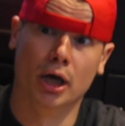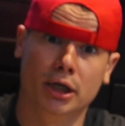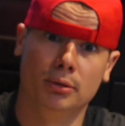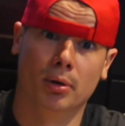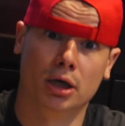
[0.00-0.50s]

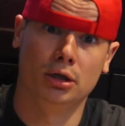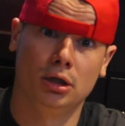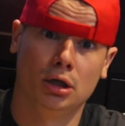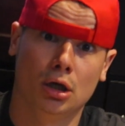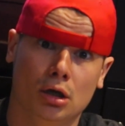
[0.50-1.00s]

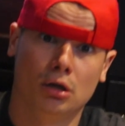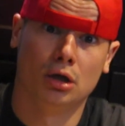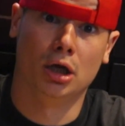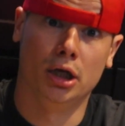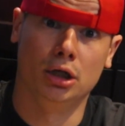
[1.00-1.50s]
anybody,
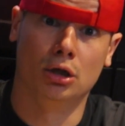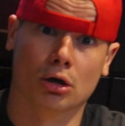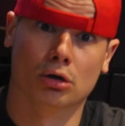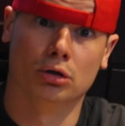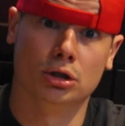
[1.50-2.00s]
any
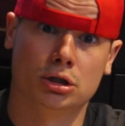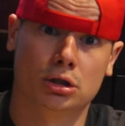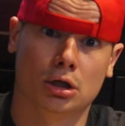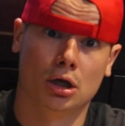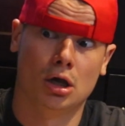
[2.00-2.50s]

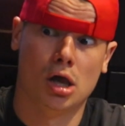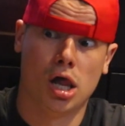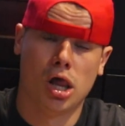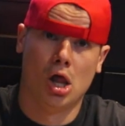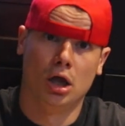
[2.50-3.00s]
girls,
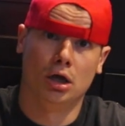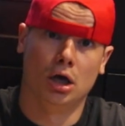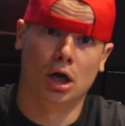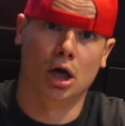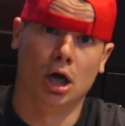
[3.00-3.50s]

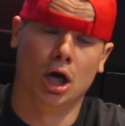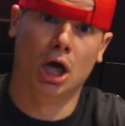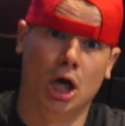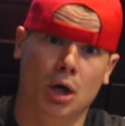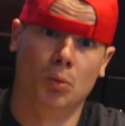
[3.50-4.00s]
I
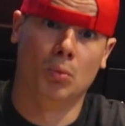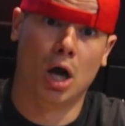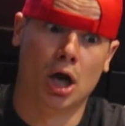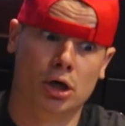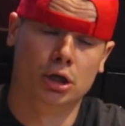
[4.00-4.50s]

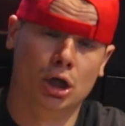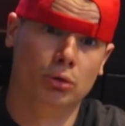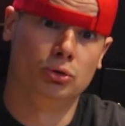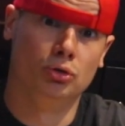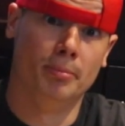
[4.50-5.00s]
already
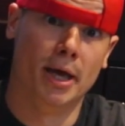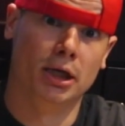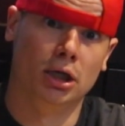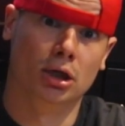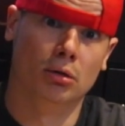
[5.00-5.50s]
know too
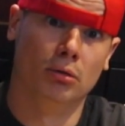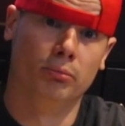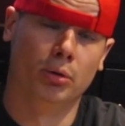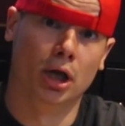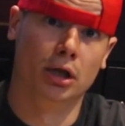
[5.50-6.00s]
many,
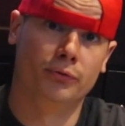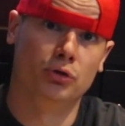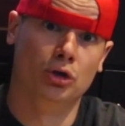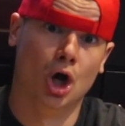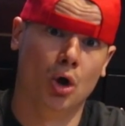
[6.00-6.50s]
but if
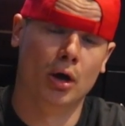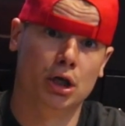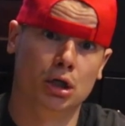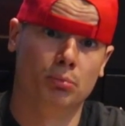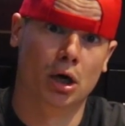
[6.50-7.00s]
you know
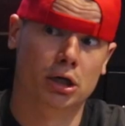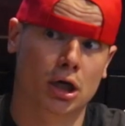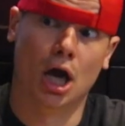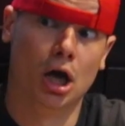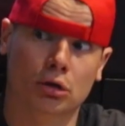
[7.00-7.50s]

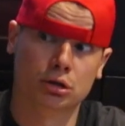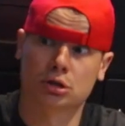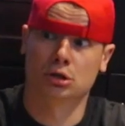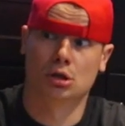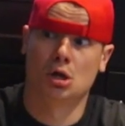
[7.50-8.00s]
anybody
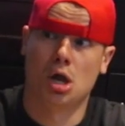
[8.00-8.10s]
else,